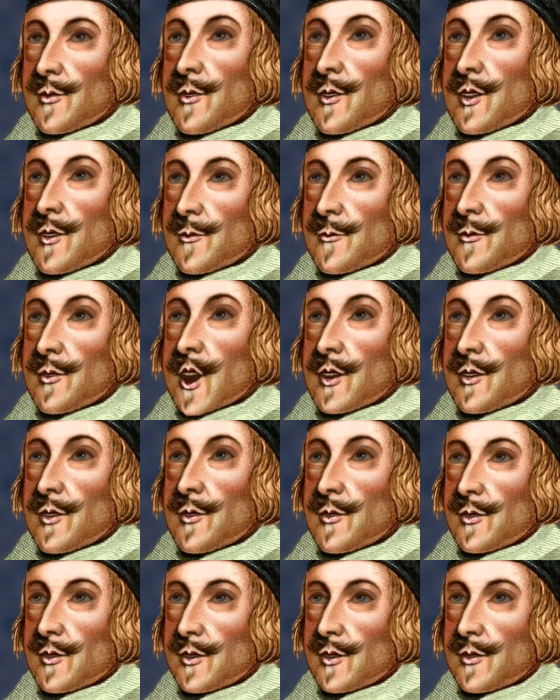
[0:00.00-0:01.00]
as a
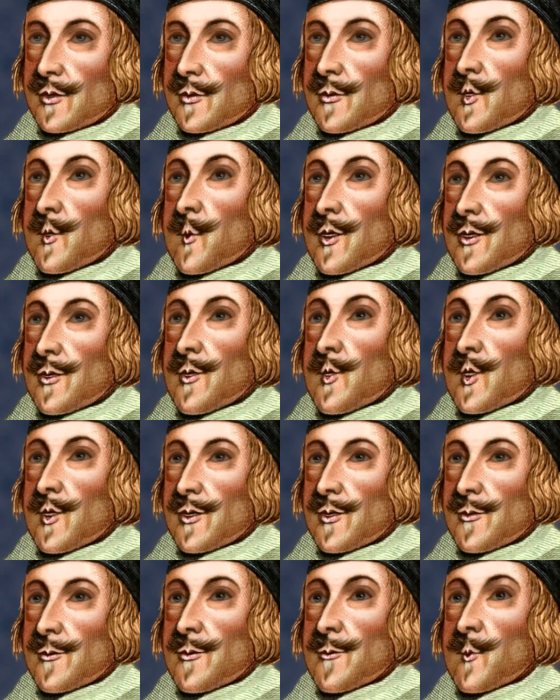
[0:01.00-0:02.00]
tyrant,
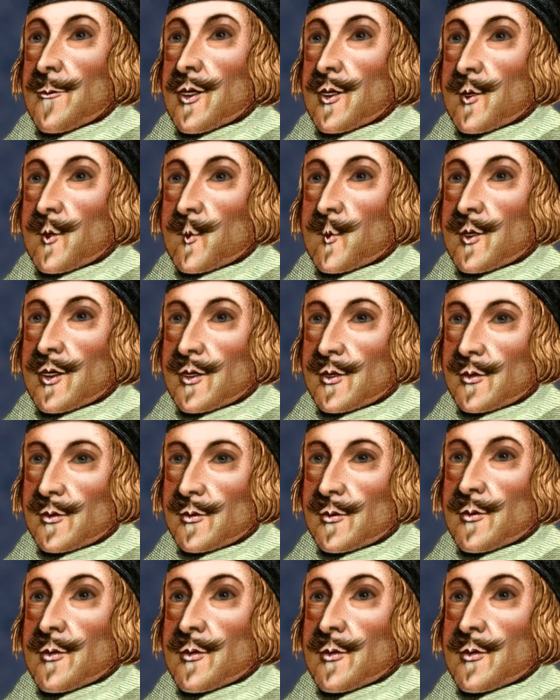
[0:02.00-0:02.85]
traitor, murderer,